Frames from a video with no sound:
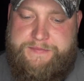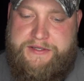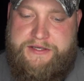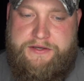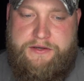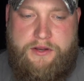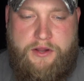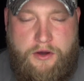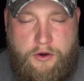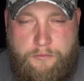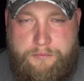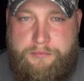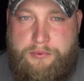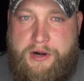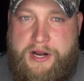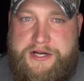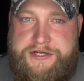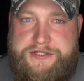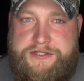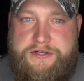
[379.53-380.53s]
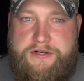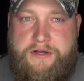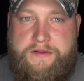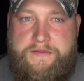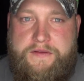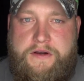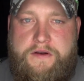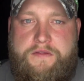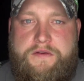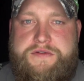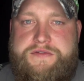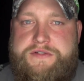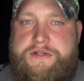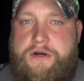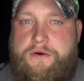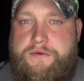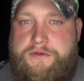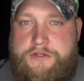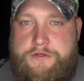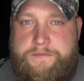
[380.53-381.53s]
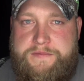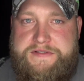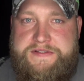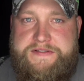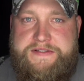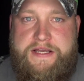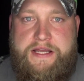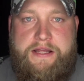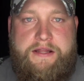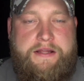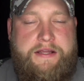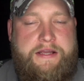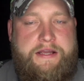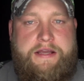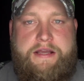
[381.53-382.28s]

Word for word: been no pressure on there, there's no human scent,